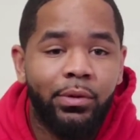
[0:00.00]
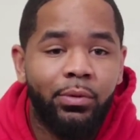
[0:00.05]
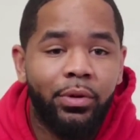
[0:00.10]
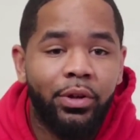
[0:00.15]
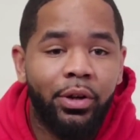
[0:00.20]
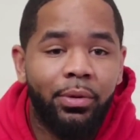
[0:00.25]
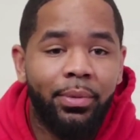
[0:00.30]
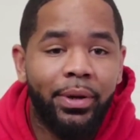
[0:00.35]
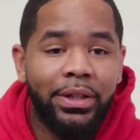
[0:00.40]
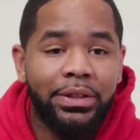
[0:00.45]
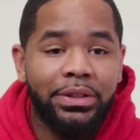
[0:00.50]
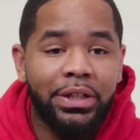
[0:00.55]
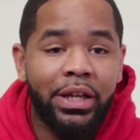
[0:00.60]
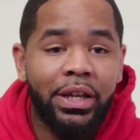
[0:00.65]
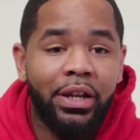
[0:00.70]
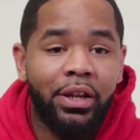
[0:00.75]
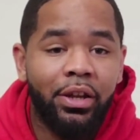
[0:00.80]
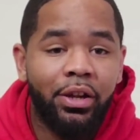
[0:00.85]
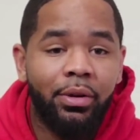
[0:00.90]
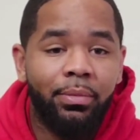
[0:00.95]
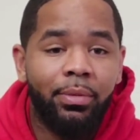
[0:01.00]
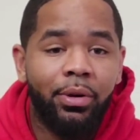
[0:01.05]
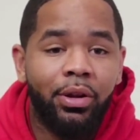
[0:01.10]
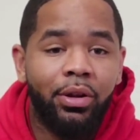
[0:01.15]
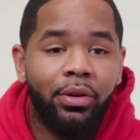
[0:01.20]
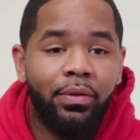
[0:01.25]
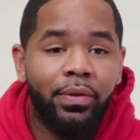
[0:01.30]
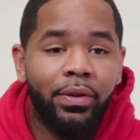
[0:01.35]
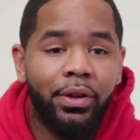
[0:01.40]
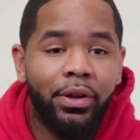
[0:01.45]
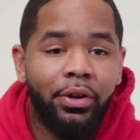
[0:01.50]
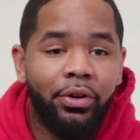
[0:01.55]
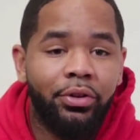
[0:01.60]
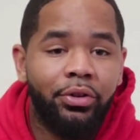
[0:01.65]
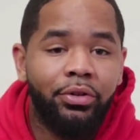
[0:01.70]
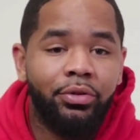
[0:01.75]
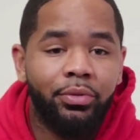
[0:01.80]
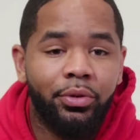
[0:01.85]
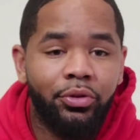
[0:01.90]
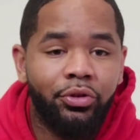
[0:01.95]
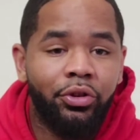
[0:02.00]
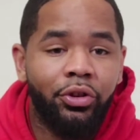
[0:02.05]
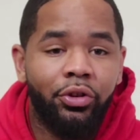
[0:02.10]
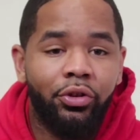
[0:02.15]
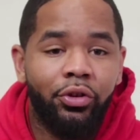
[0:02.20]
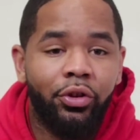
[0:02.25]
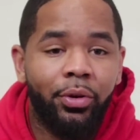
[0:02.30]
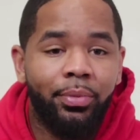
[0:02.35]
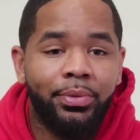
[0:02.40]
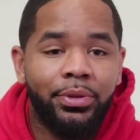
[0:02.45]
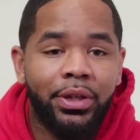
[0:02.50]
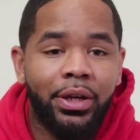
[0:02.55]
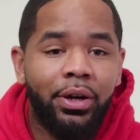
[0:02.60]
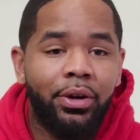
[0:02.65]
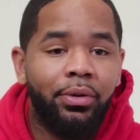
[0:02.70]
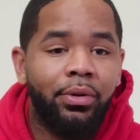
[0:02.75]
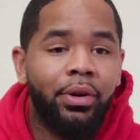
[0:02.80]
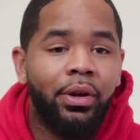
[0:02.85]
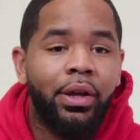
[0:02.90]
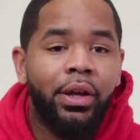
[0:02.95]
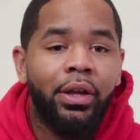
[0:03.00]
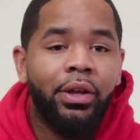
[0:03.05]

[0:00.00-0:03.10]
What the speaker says: when you're maintaining your ball over the year, you're switching your grips out.